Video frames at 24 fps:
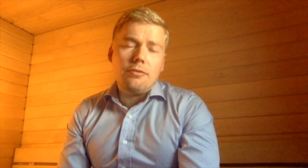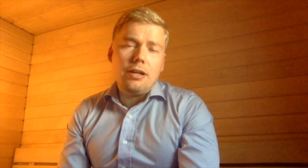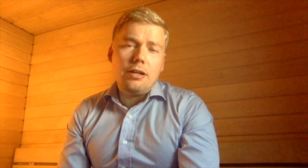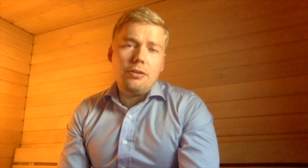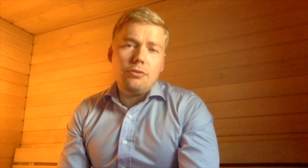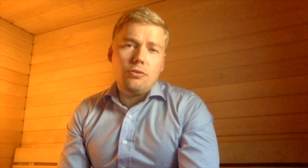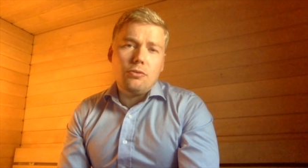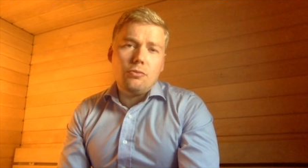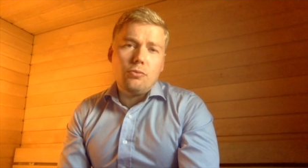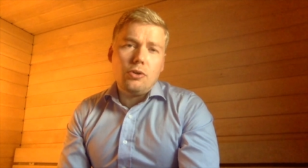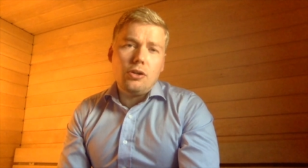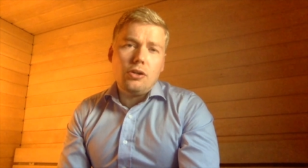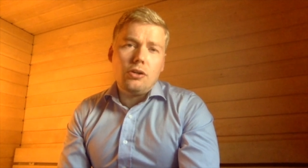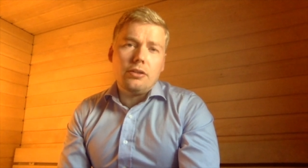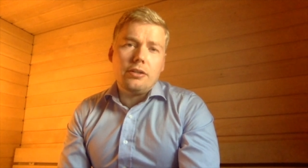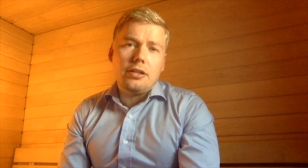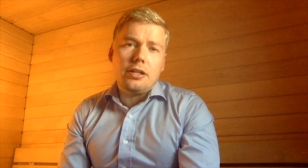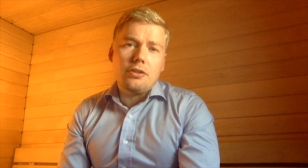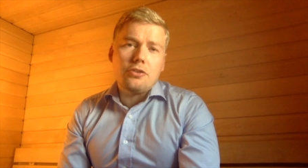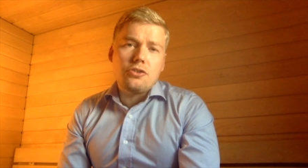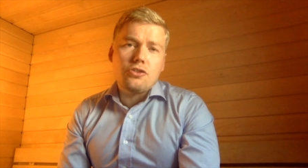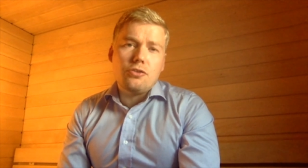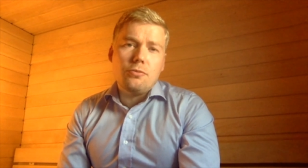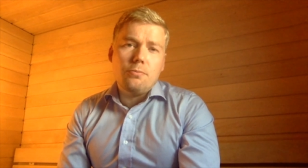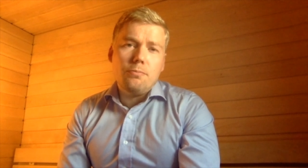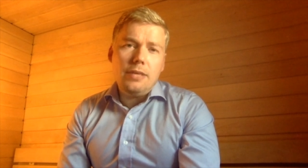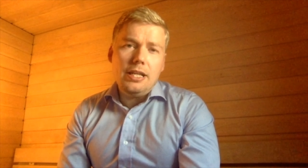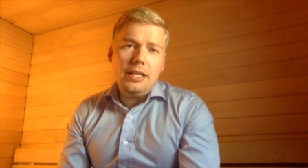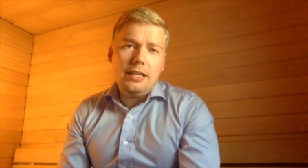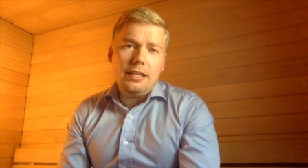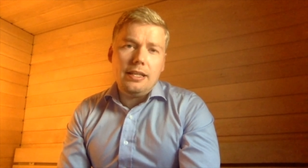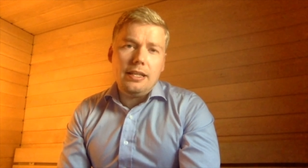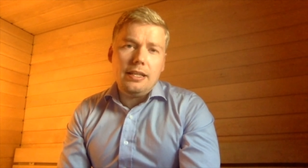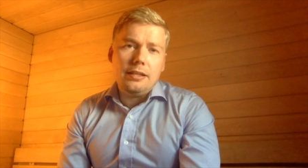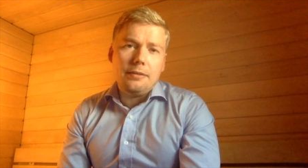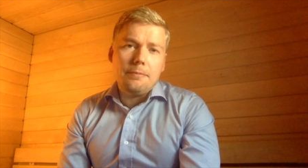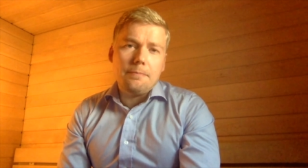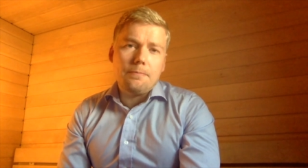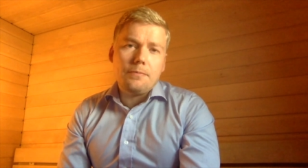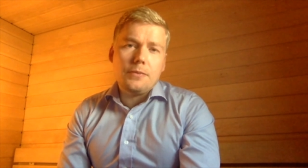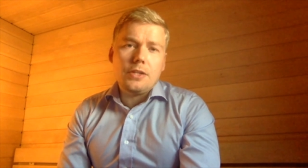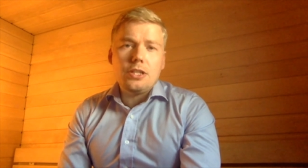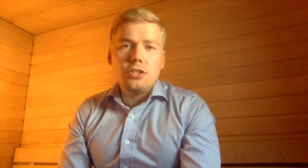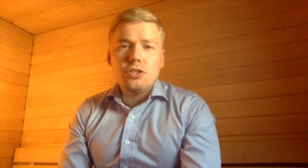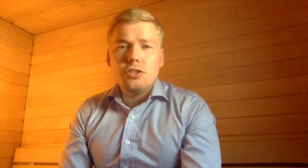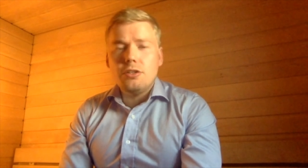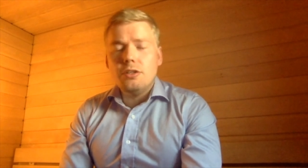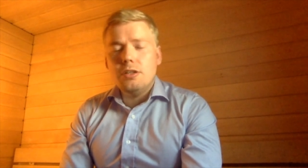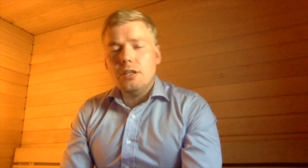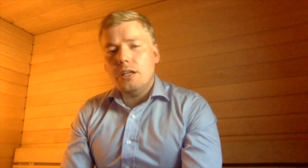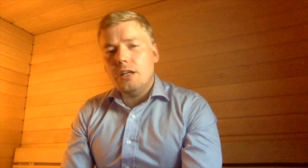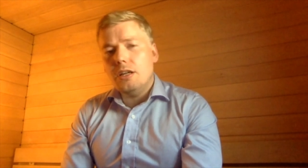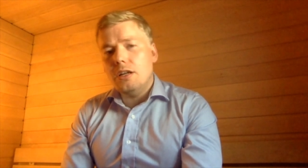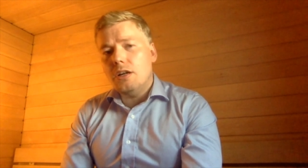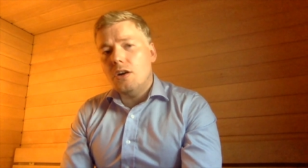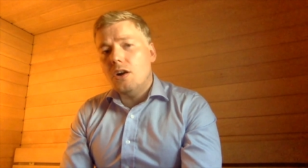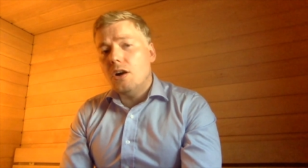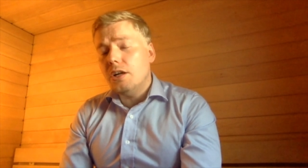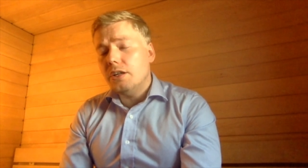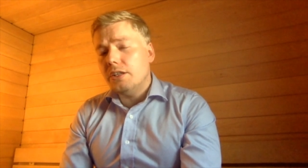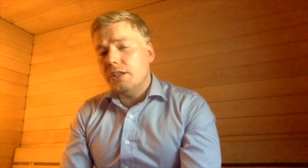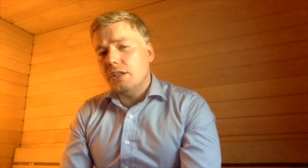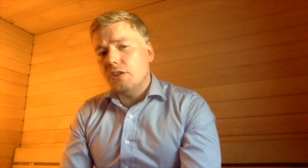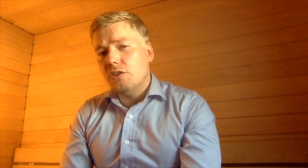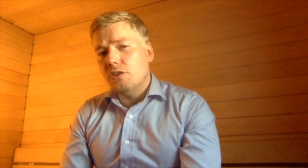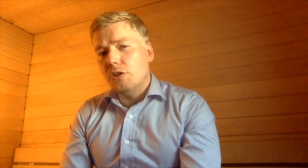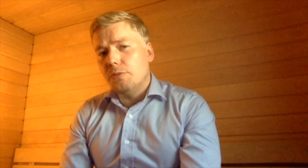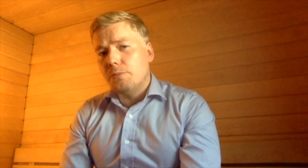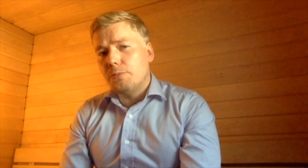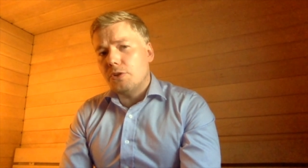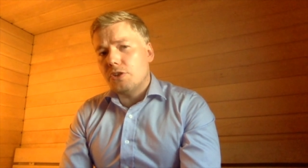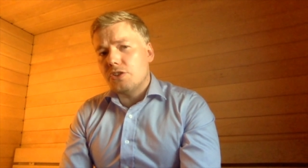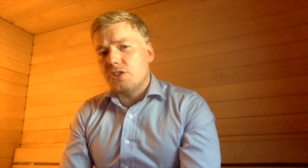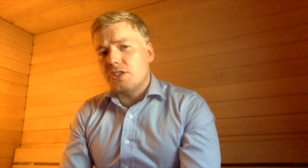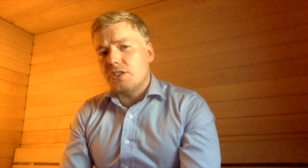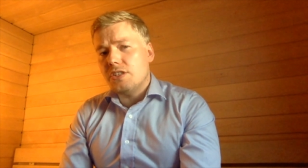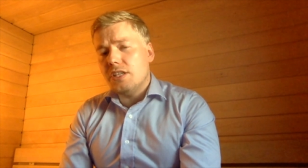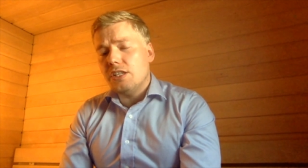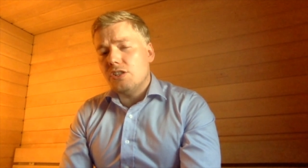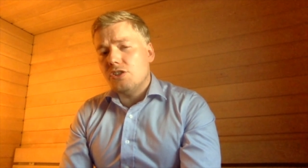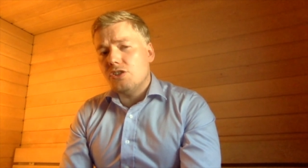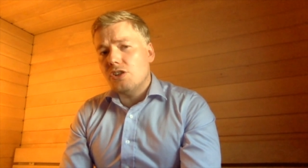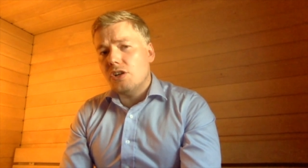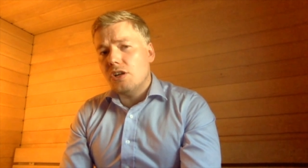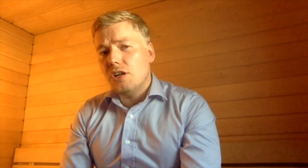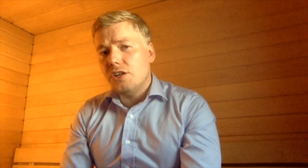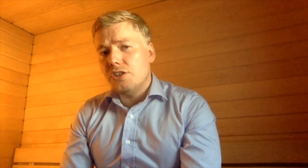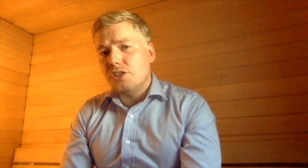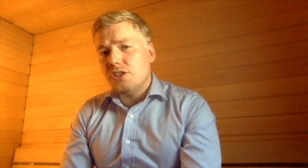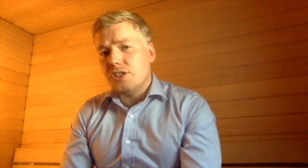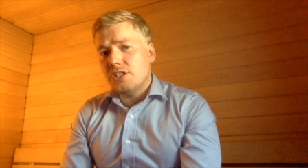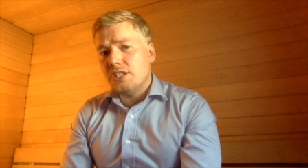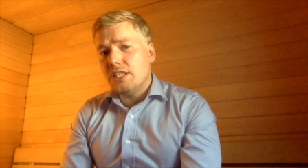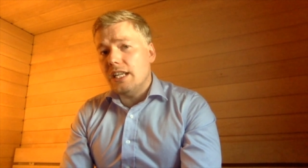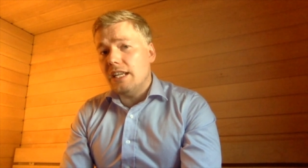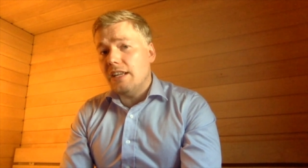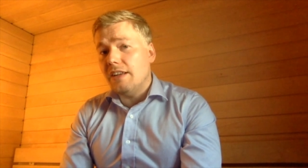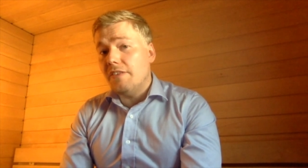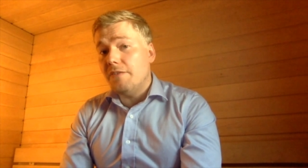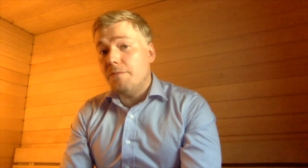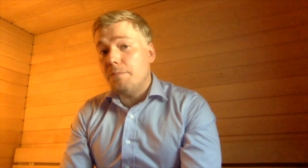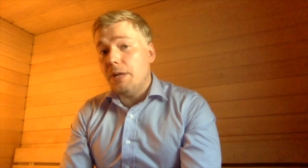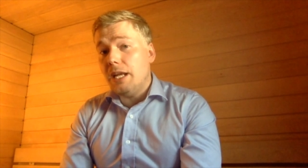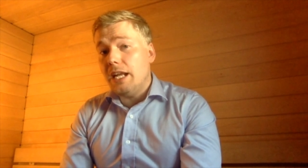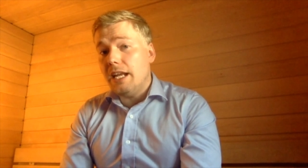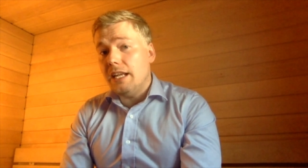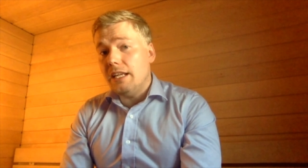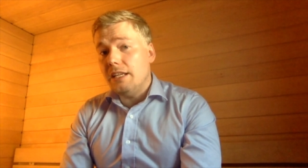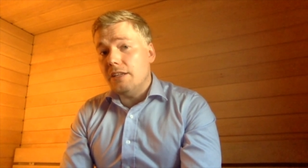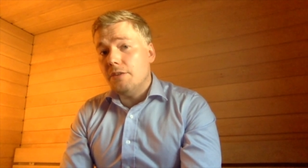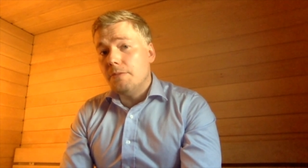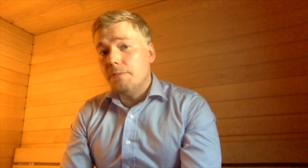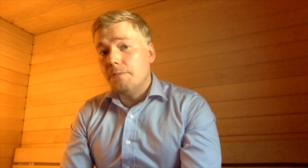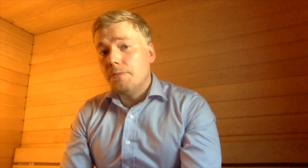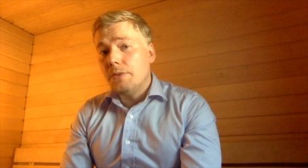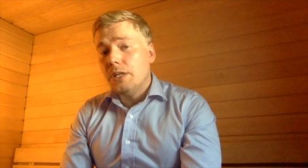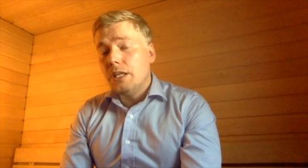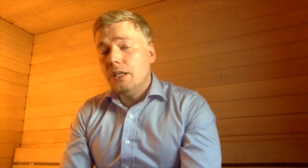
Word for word: around the world are submitting article processing charges they have paid